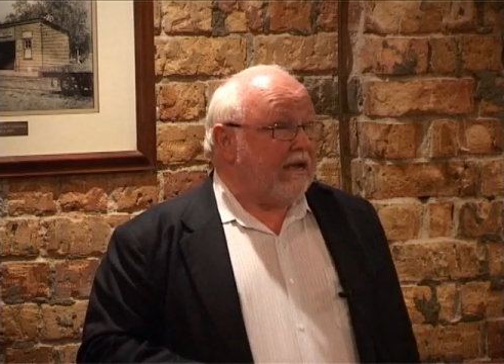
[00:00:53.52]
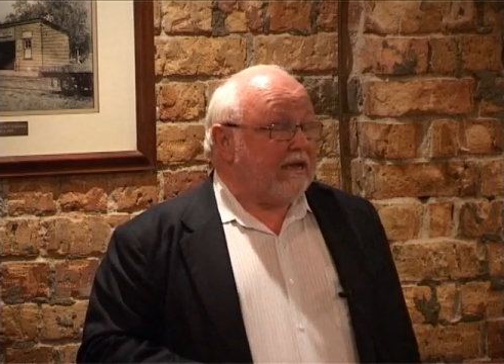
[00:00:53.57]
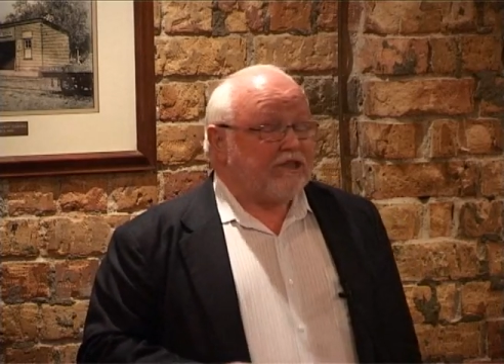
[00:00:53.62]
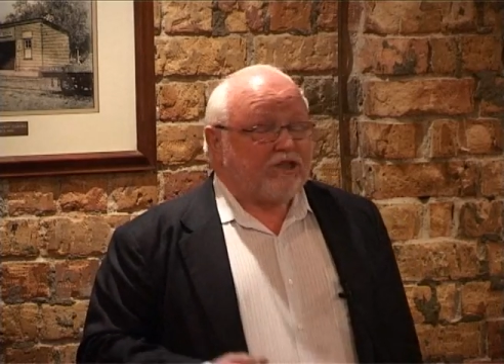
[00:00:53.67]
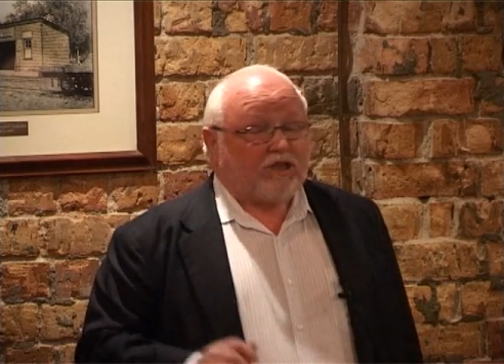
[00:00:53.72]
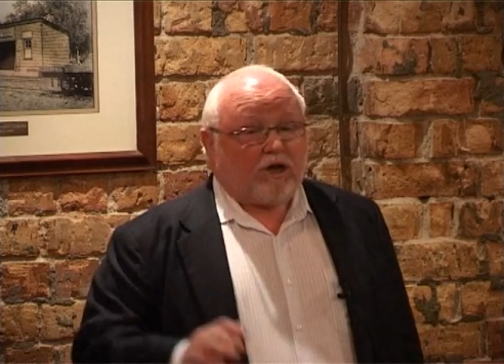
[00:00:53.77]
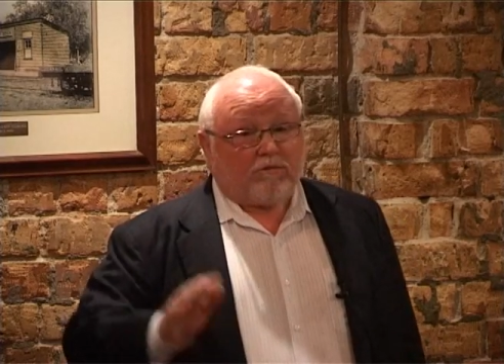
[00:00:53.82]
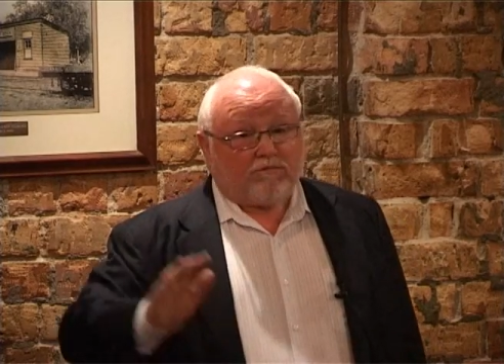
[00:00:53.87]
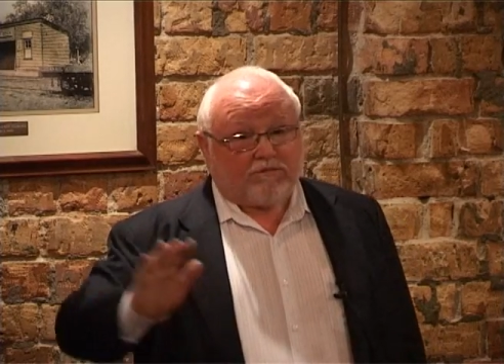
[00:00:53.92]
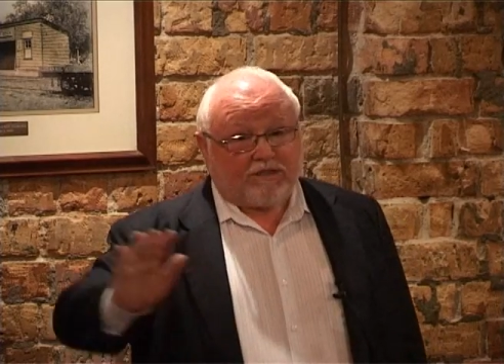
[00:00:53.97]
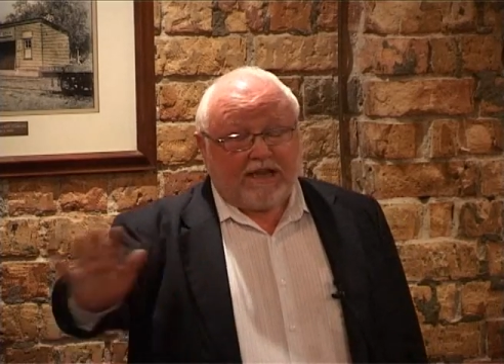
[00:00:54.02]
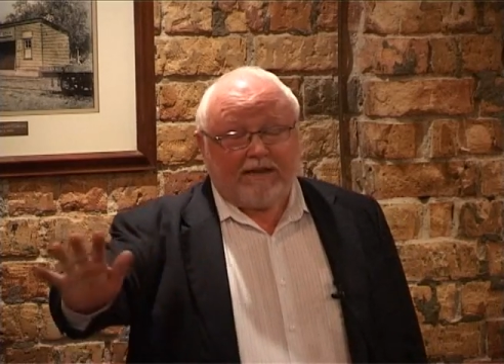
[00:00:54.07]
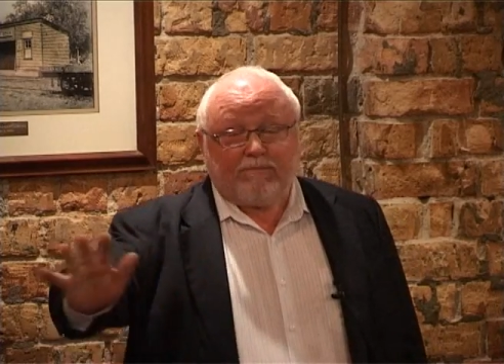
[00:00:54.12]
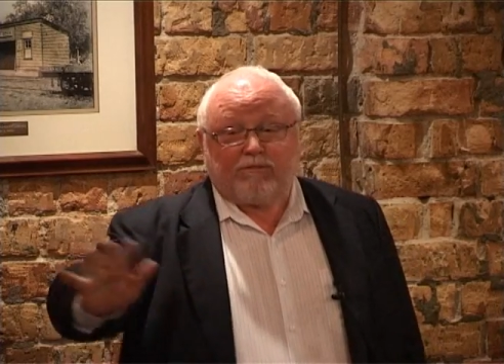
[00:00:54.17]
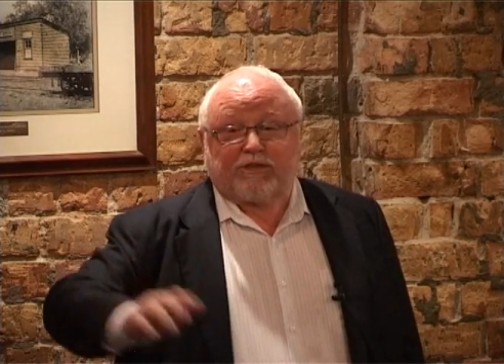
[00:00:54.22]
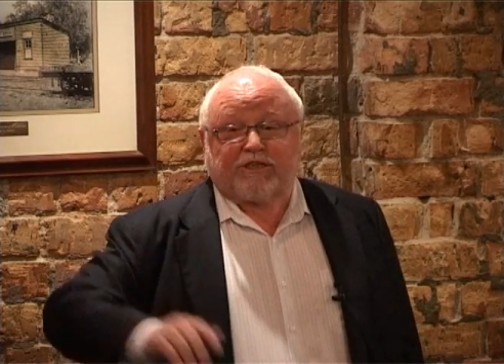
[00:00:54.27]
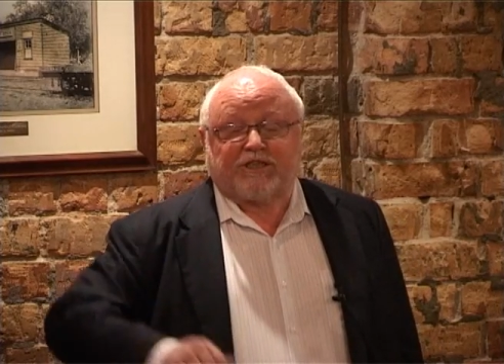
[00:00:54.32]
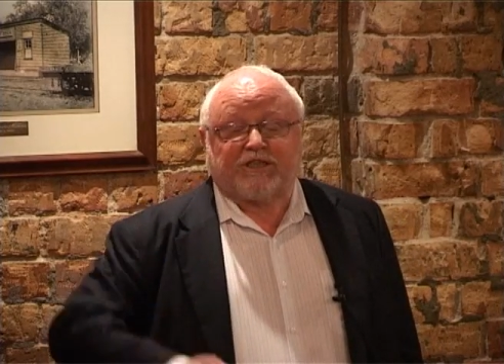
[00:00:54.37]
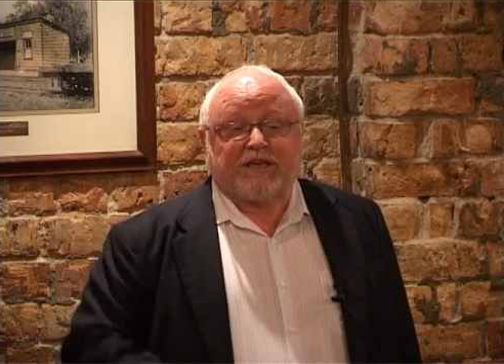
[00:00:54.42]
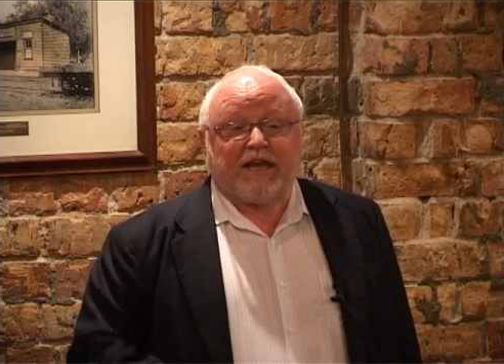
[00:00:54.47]
And so it was
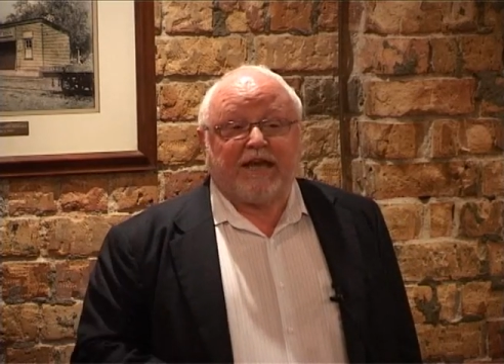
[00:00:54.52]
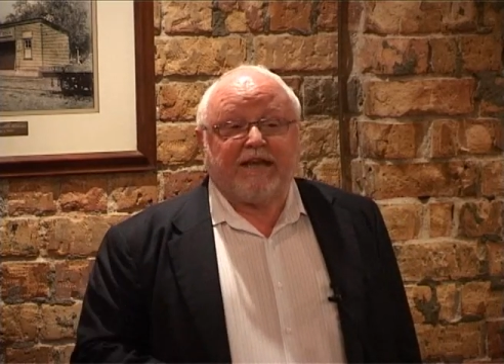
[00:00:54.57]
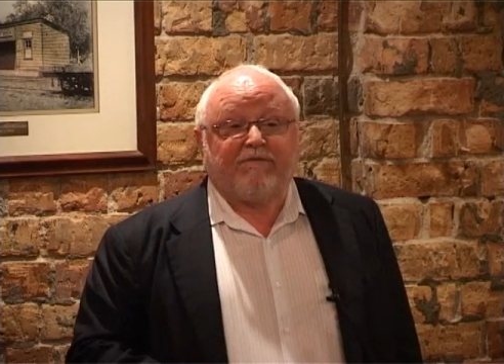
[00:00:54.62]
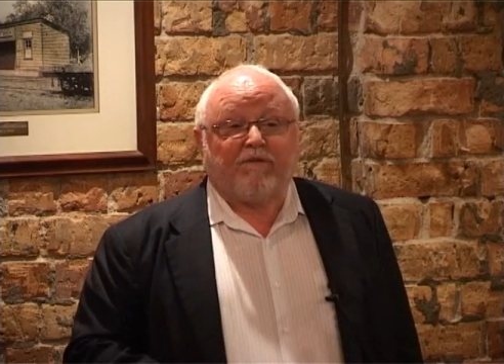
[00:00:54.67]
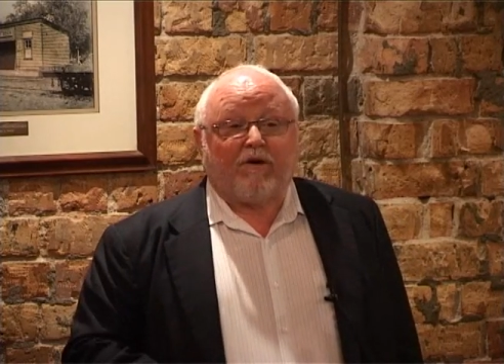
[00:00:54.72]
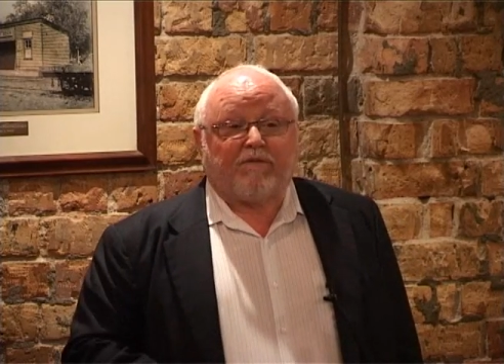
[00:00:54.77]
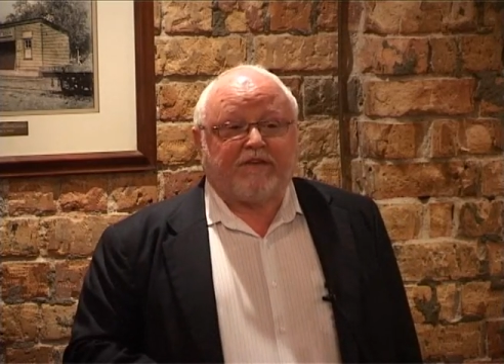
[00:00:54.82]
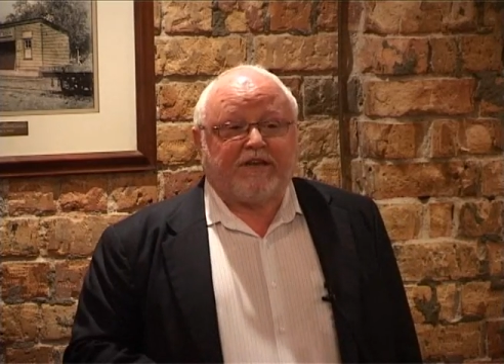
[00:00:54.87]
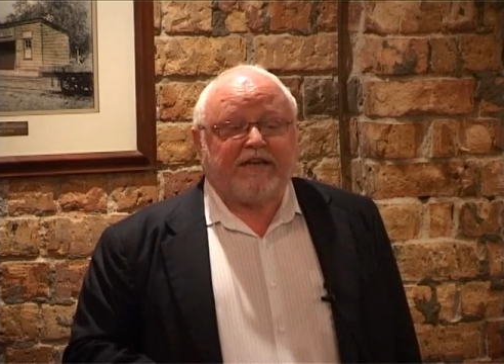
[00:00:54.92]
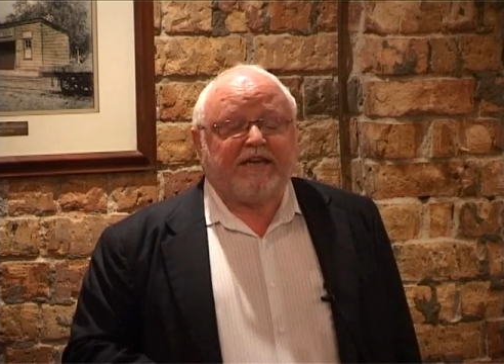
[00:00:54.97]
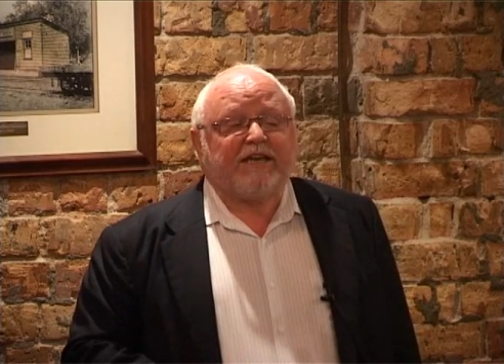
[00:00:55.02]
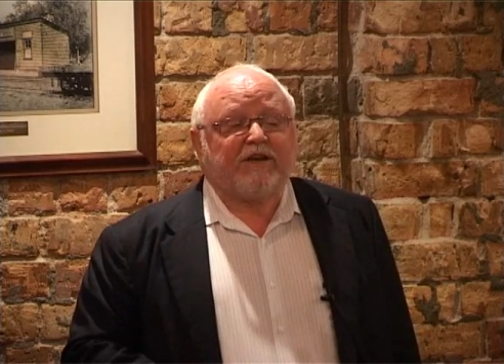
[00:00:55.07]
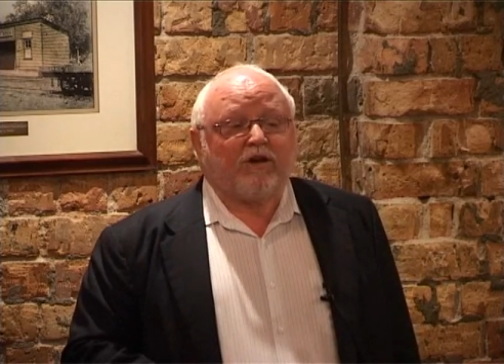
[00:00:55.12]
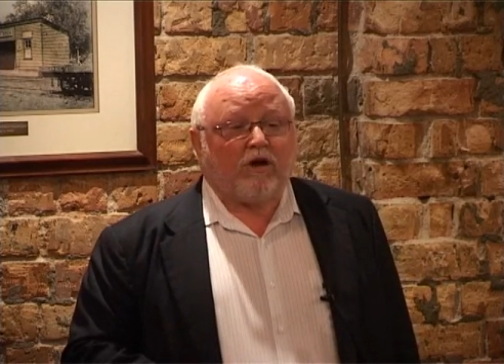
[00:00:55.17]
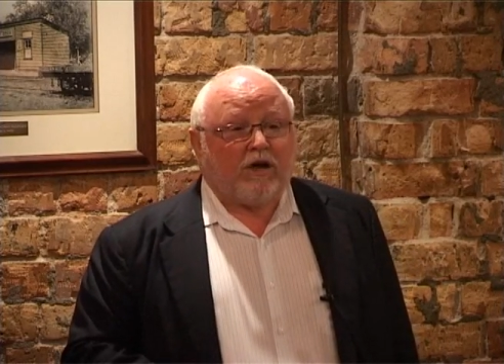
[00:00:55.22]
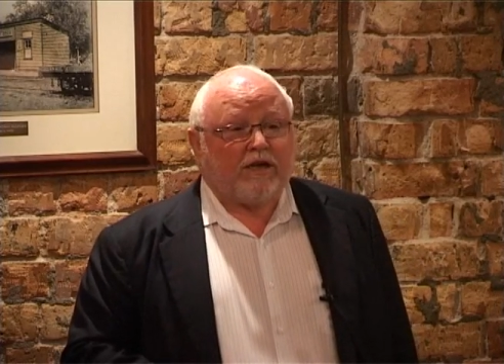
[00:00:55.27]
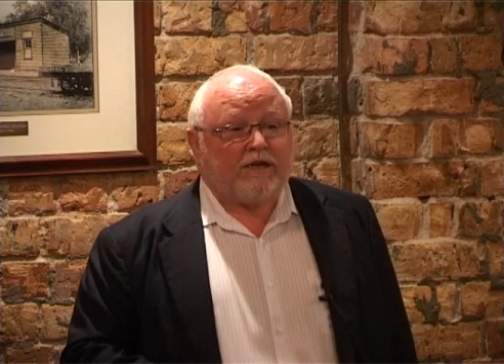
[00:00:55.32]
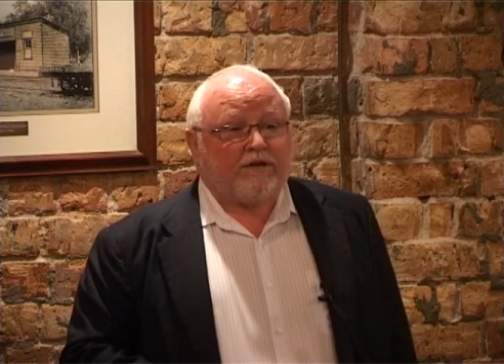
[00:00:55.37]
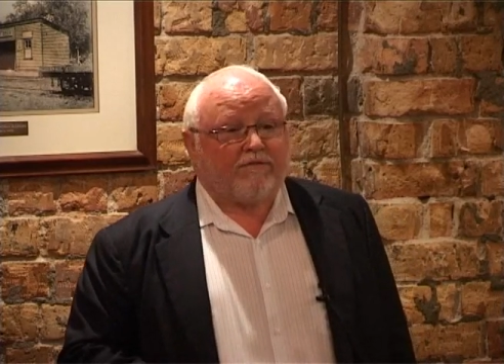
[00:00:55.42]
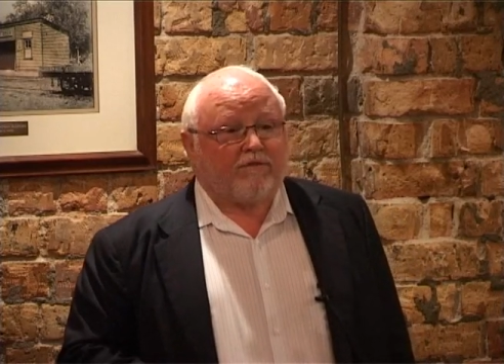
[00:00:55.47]
able to stave off any
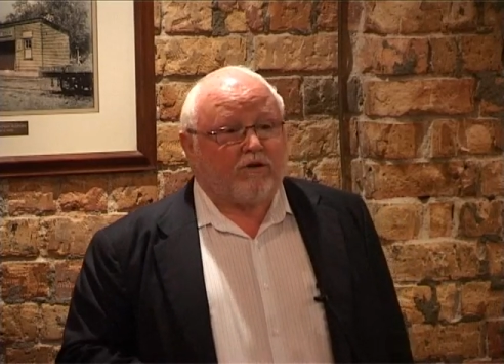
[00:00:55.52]
kind